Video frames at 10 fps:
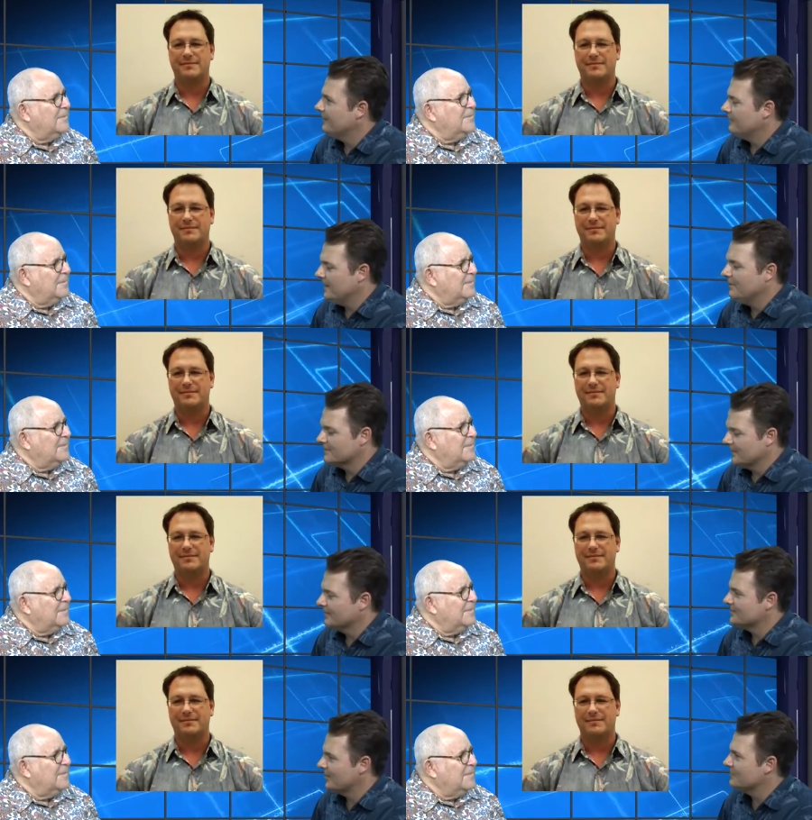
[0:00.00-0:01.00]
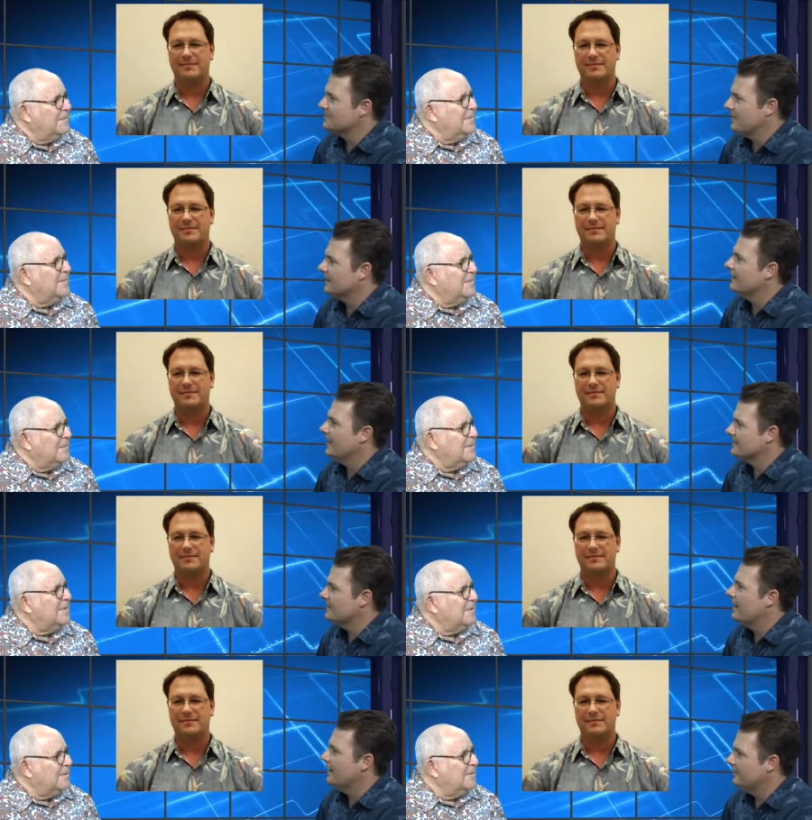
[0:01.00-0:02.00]
Speaker 1: I mean, he was a little circumspect last
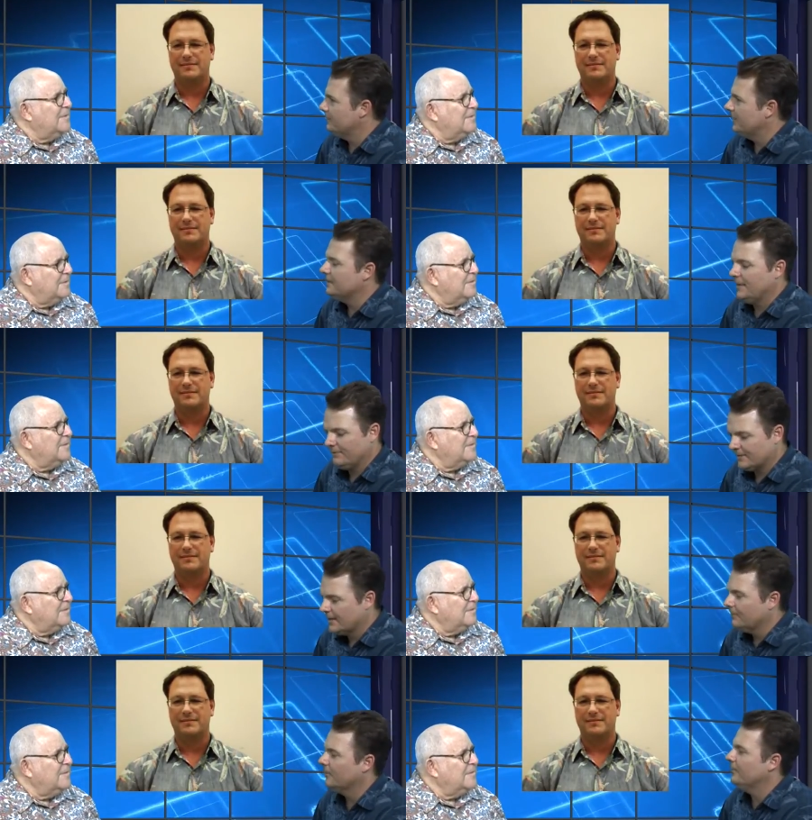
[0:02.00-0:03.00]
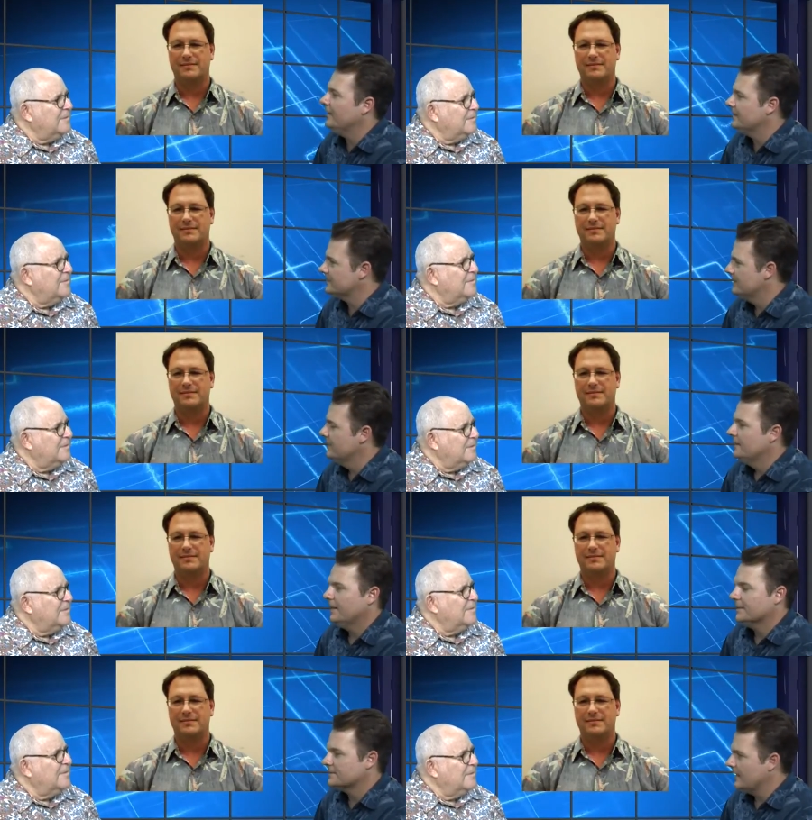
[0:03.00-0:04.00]
night, but give it a couple of weeks
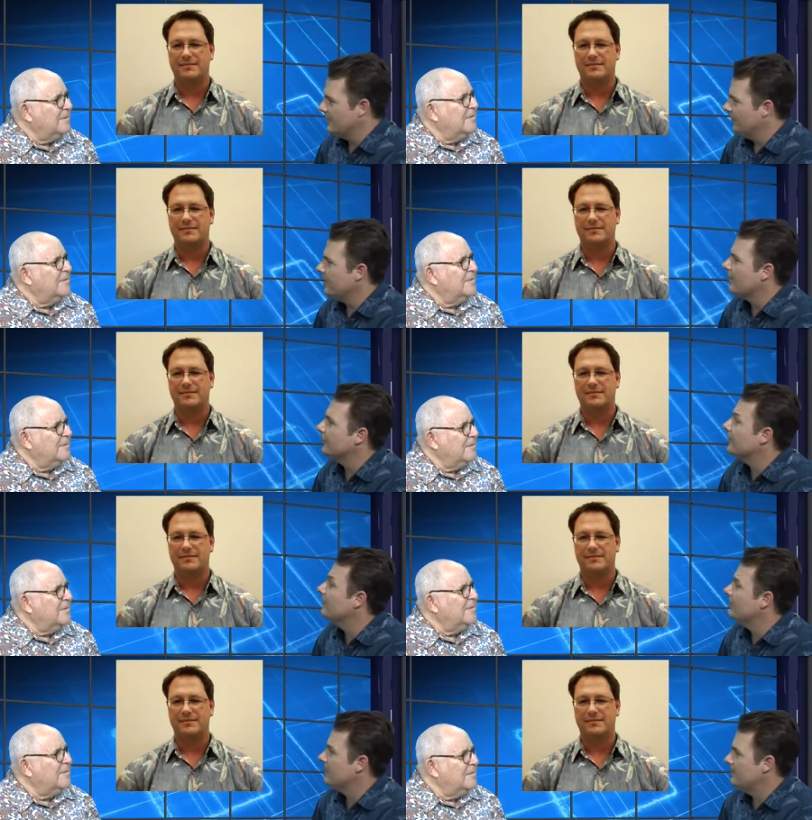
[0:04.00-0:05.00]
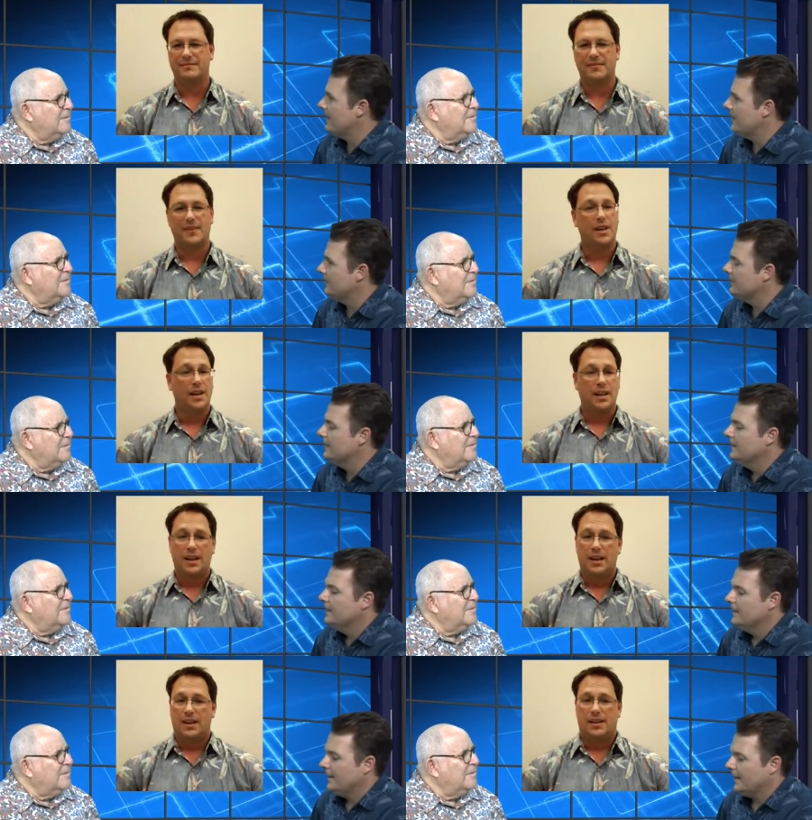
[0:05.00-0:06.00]
and the same old Donald Trump will come out.
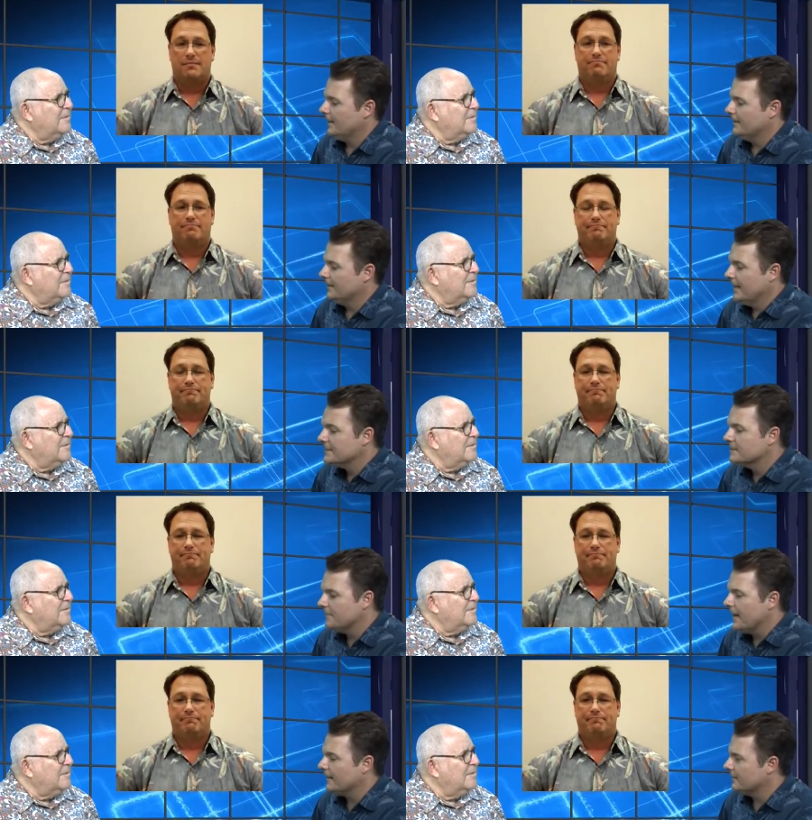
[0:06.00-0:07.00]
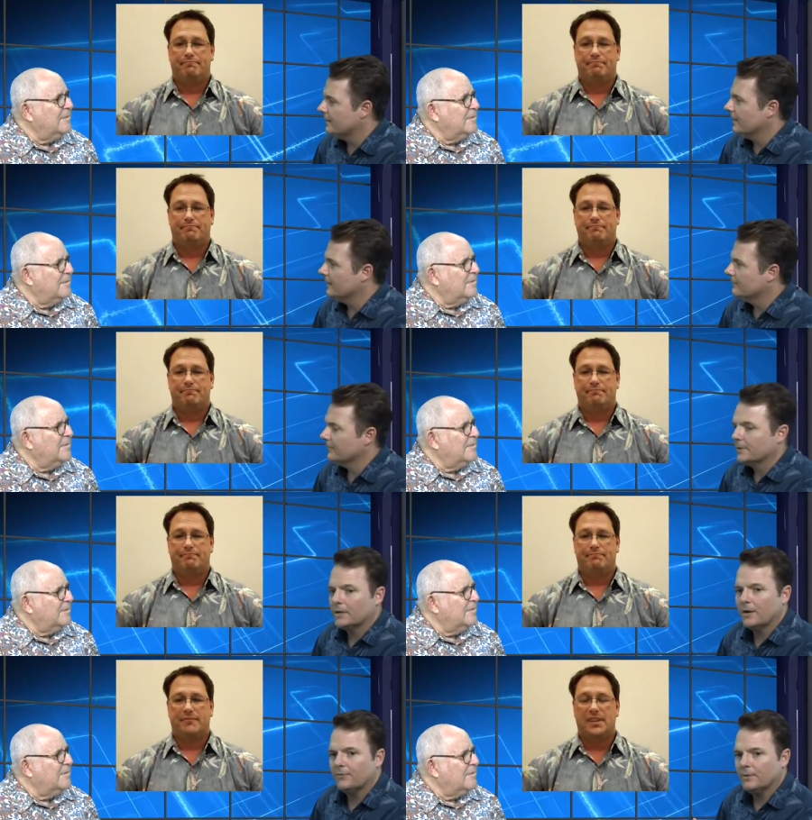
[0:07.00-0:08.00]
And that's a bad thing for the
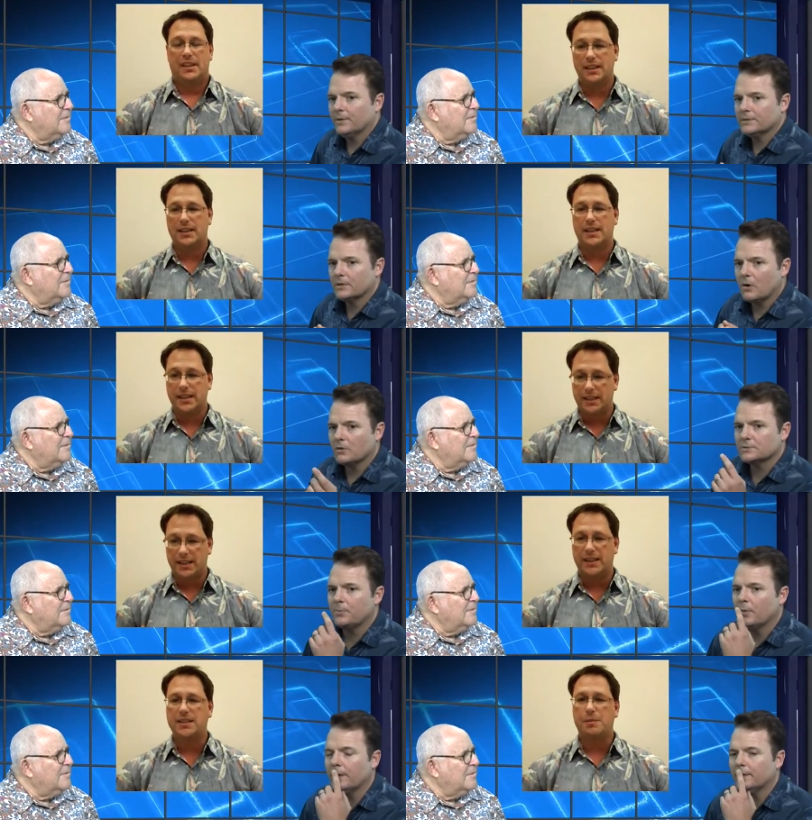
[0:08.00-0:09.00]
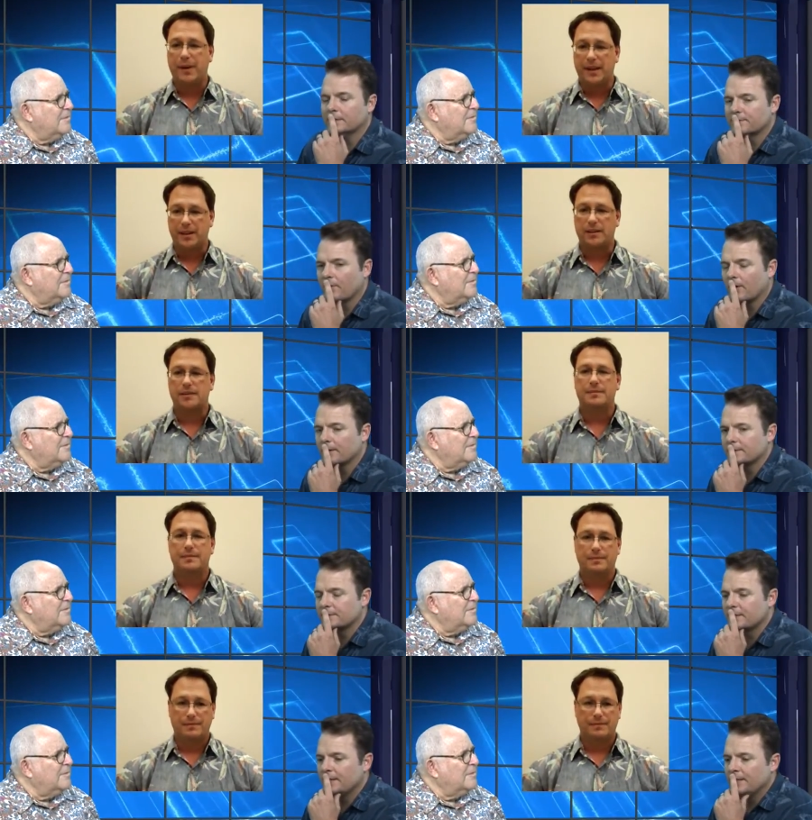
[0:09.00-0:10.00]
country. But to Carl's point, as far
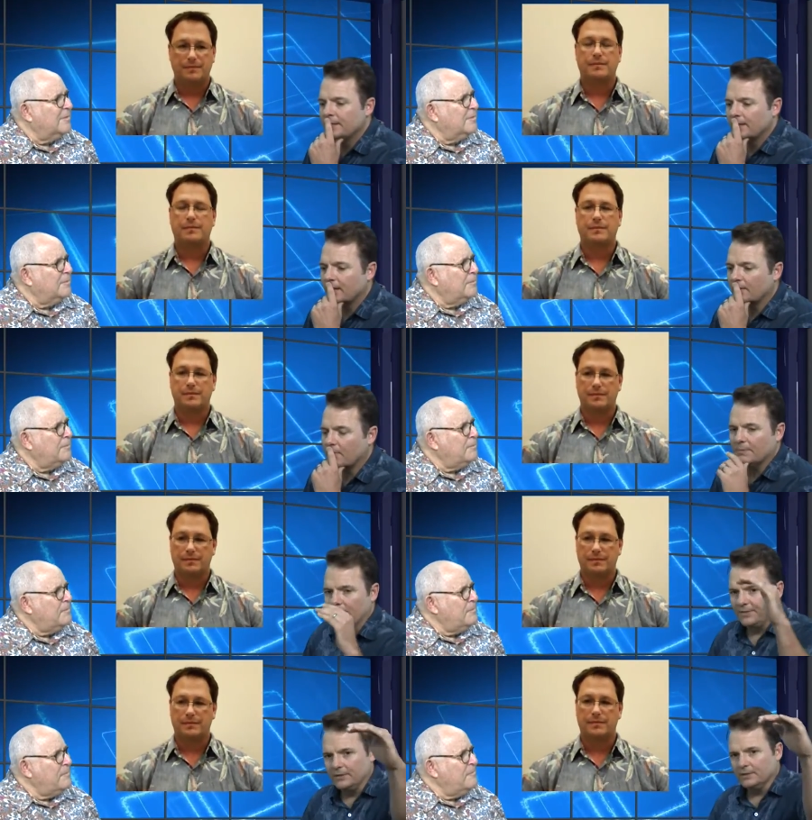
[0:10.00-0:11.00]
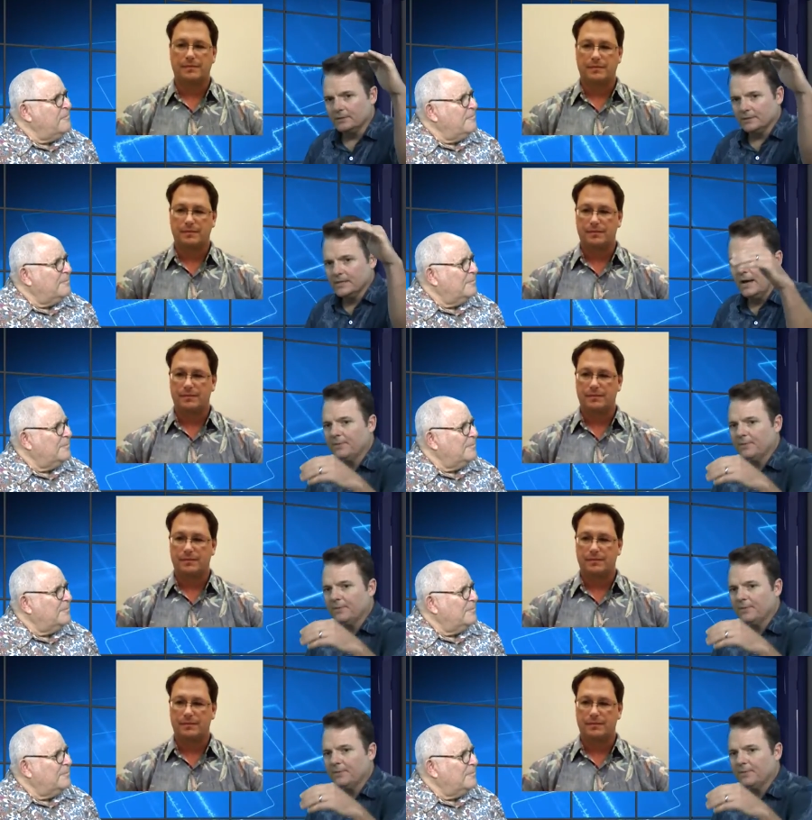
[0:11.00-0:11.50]
as, I mean, I think that the top